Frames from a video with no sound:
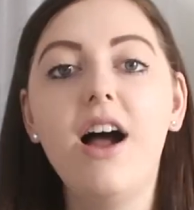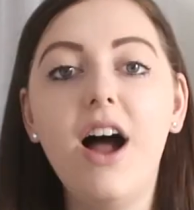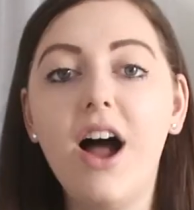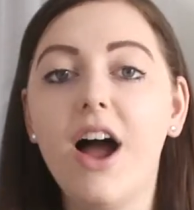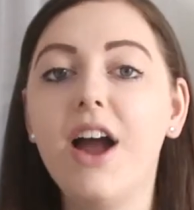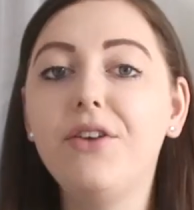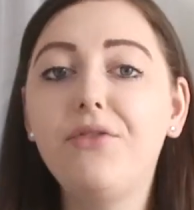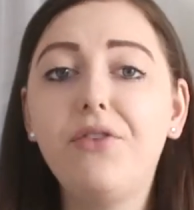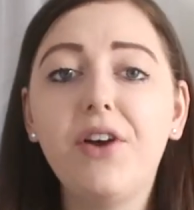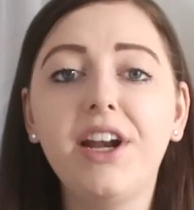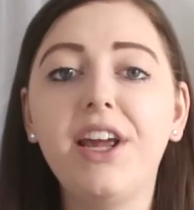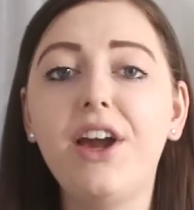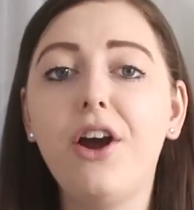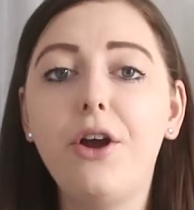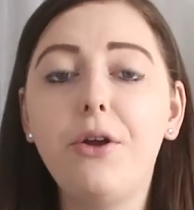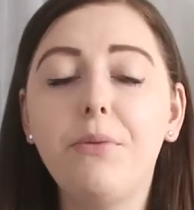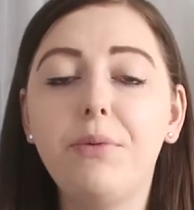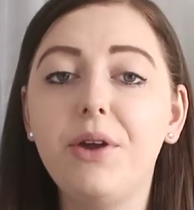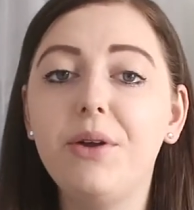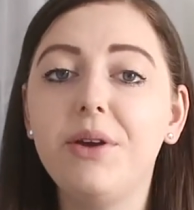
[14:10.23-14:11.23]
I really
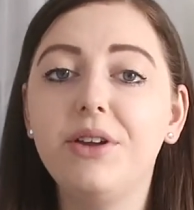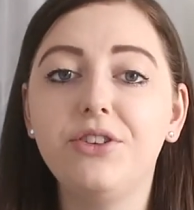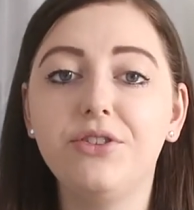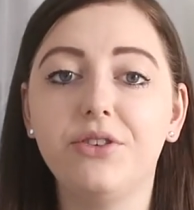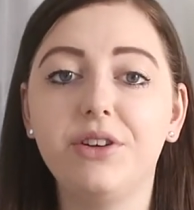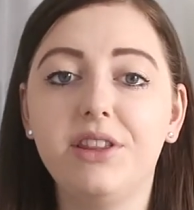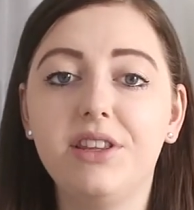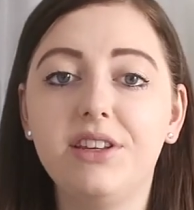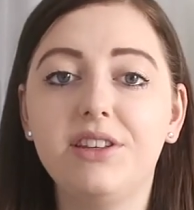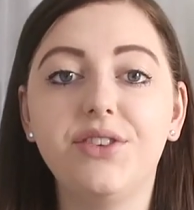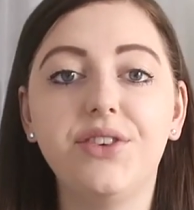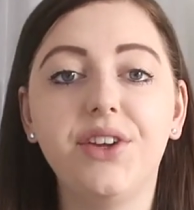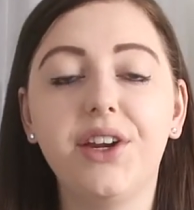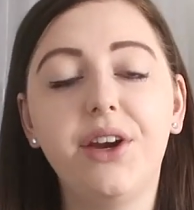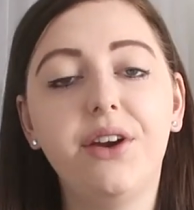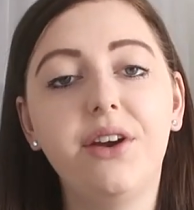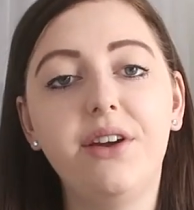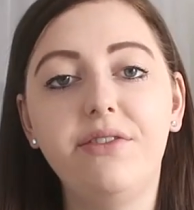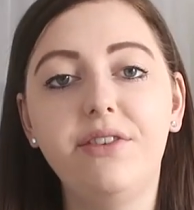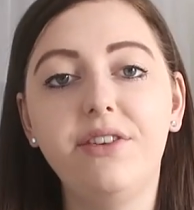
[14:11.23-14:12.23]
hope you enjoyed this
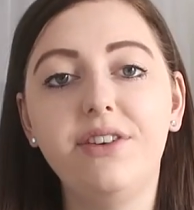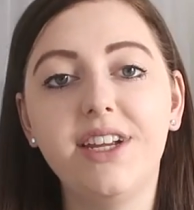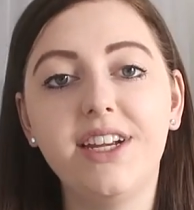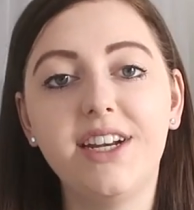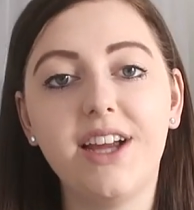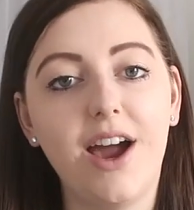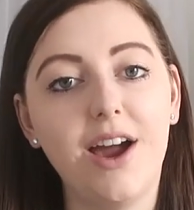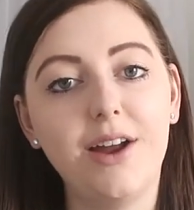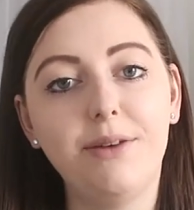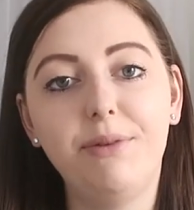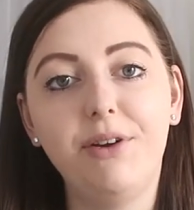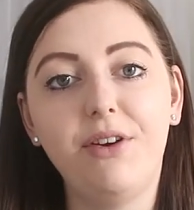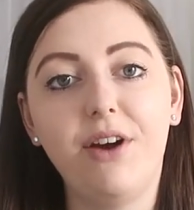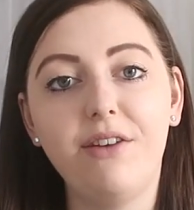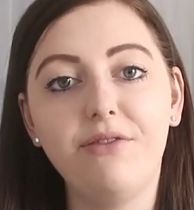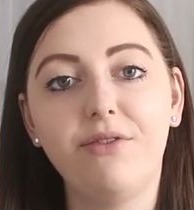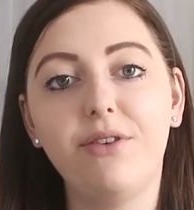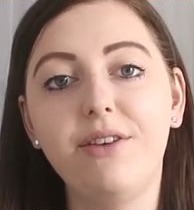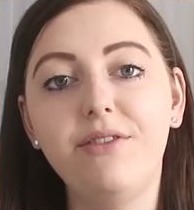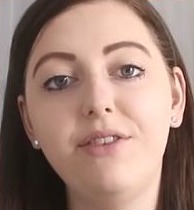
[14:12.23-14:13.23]
video. If you did, I'd be
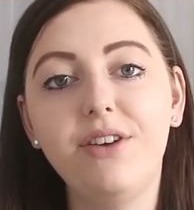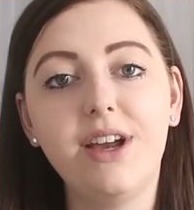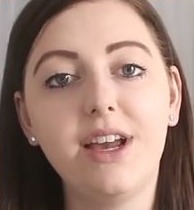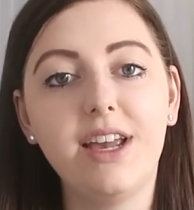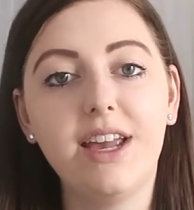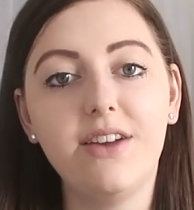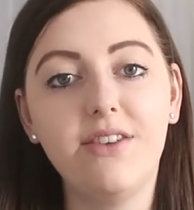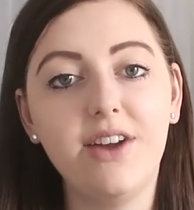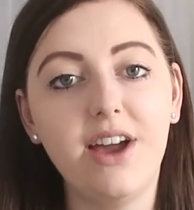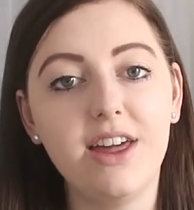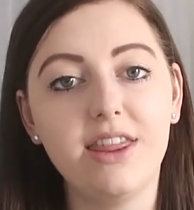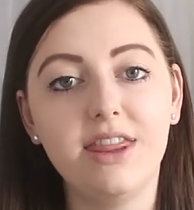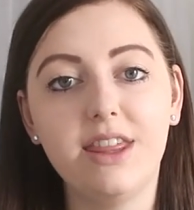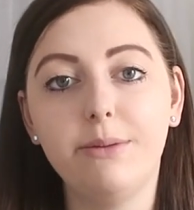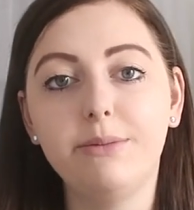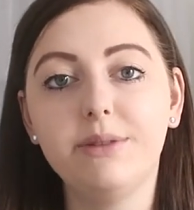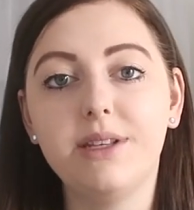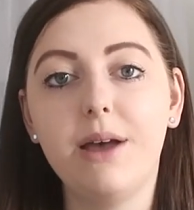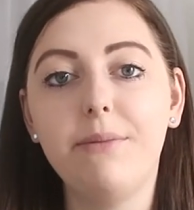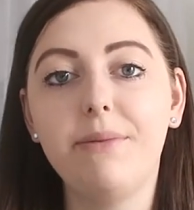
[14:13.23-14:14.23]
grateful if you could give it a
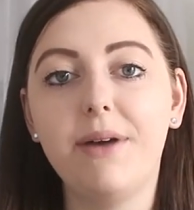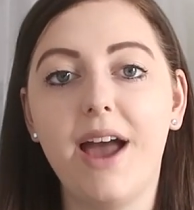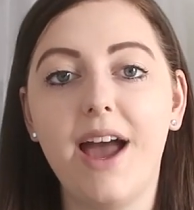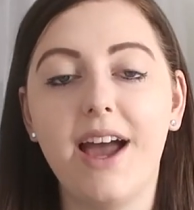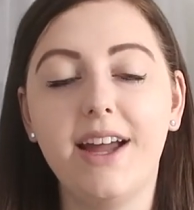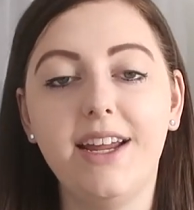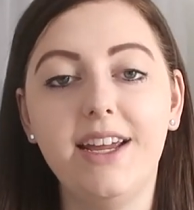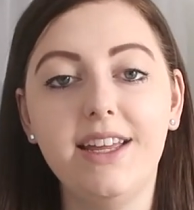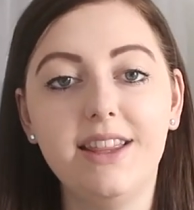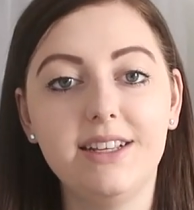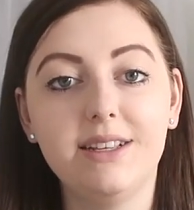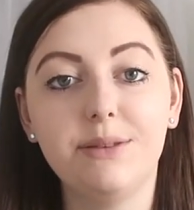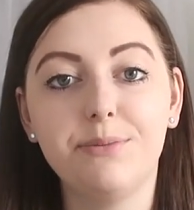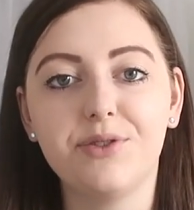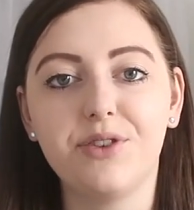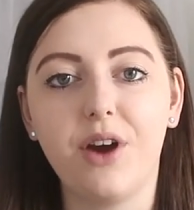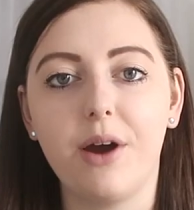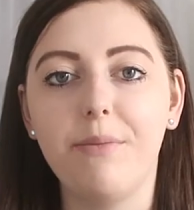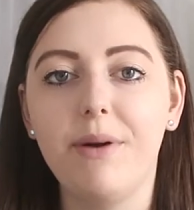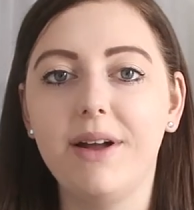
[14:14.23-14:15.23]
thumbs up and hit the
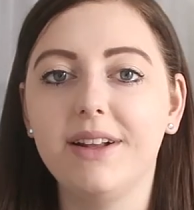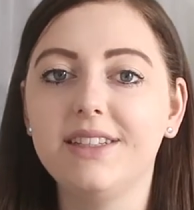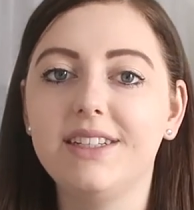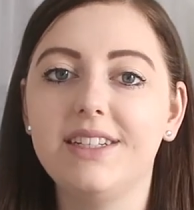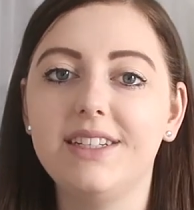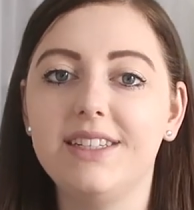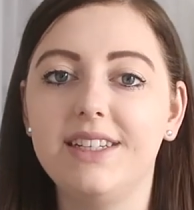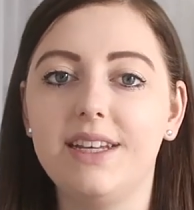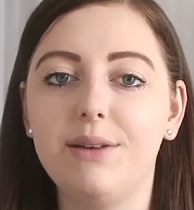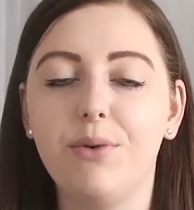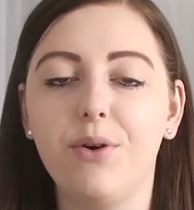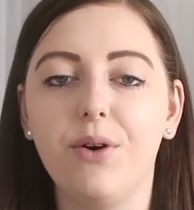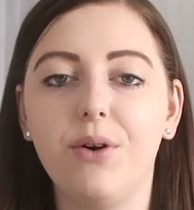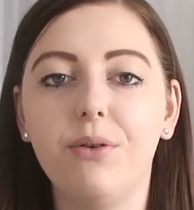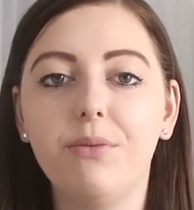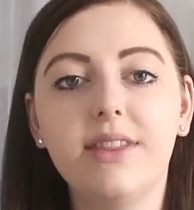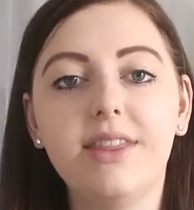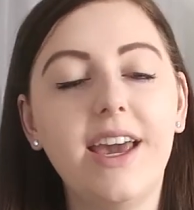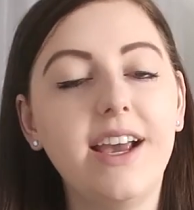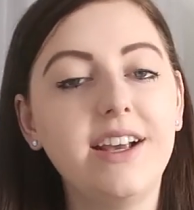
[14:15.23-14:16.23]
subscribe button to see
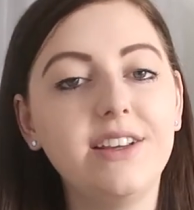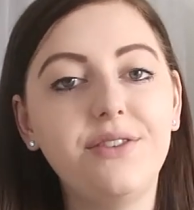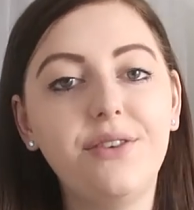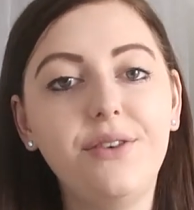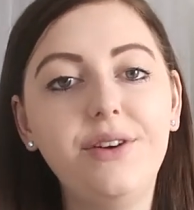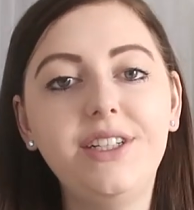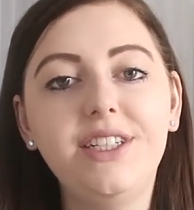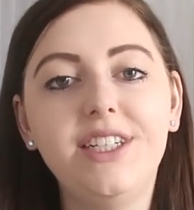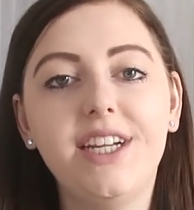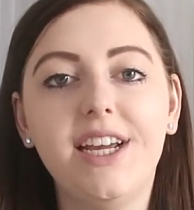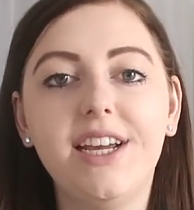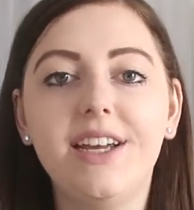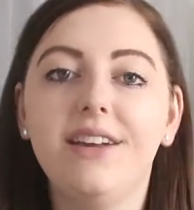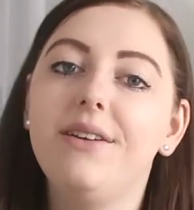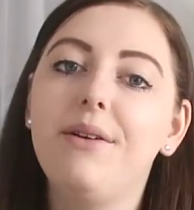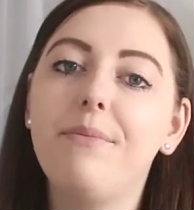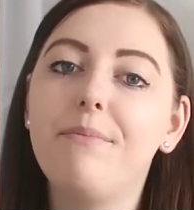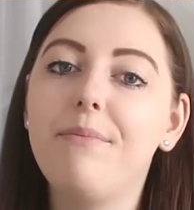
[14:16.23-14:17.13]
more. Thanks for watching.